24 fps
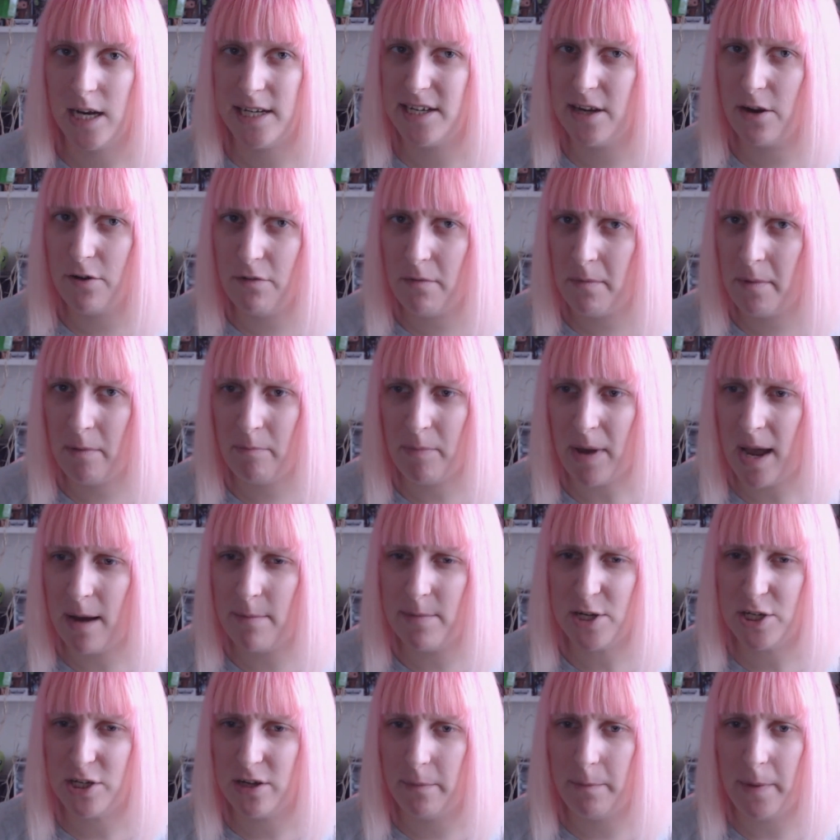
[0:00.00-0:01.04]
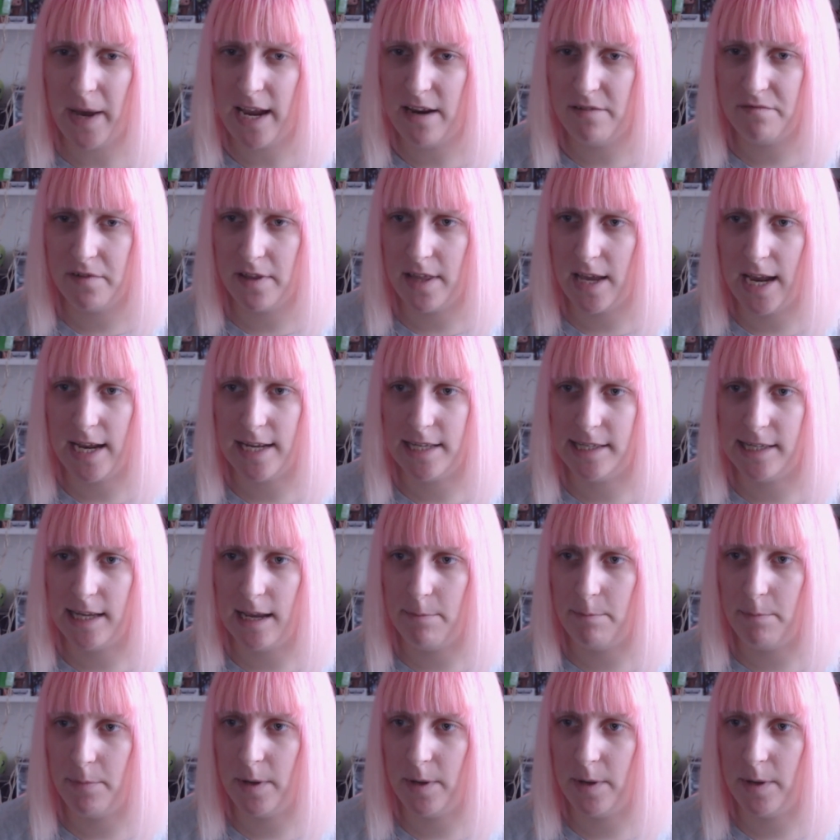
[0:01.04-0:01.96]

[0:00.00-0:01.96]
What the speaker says: I don't remember how much I paid for the headset,